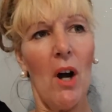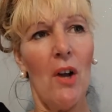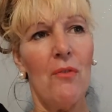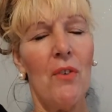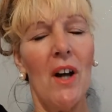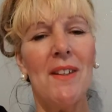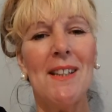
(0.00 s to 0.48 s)
I
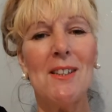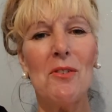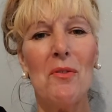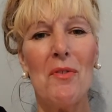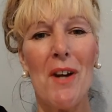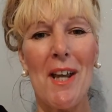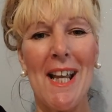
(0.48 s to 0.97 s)
find this
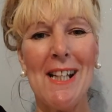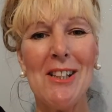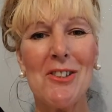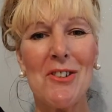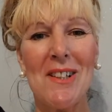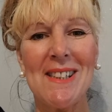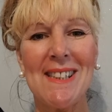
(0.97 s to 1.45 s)
all very
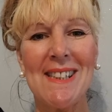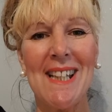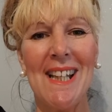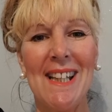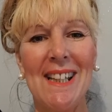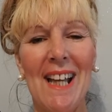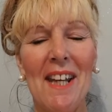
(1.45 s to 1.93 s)

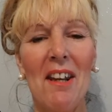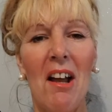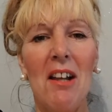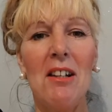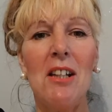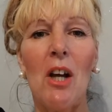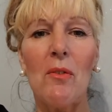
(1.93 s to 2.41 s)
interesting and
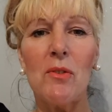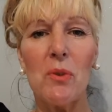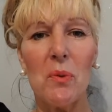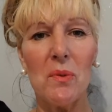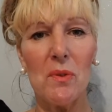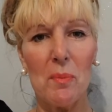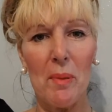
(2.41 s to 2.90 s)
I love
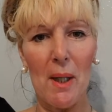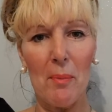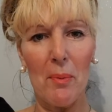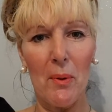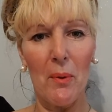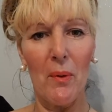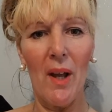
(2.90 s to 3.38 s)
talking to
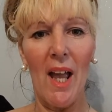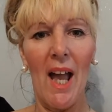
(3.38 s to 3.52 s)
people.